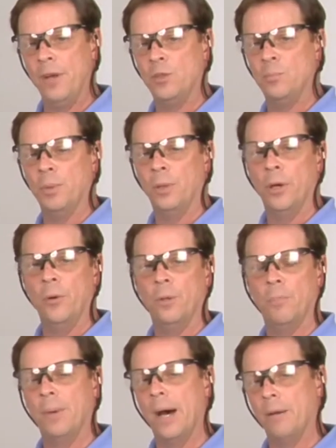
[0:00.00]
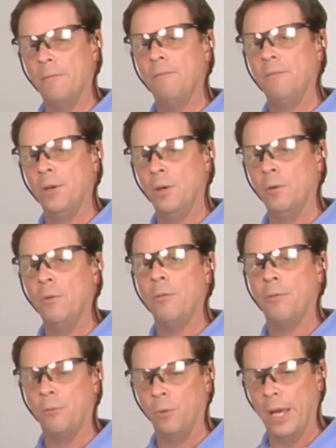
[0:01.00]
inch below the bottom fill
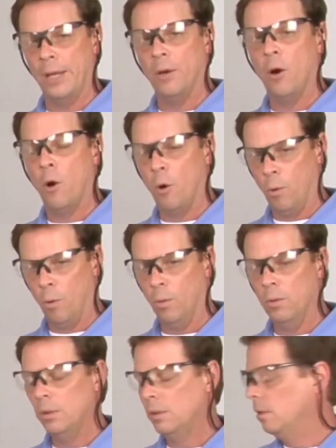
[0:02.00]
thread hole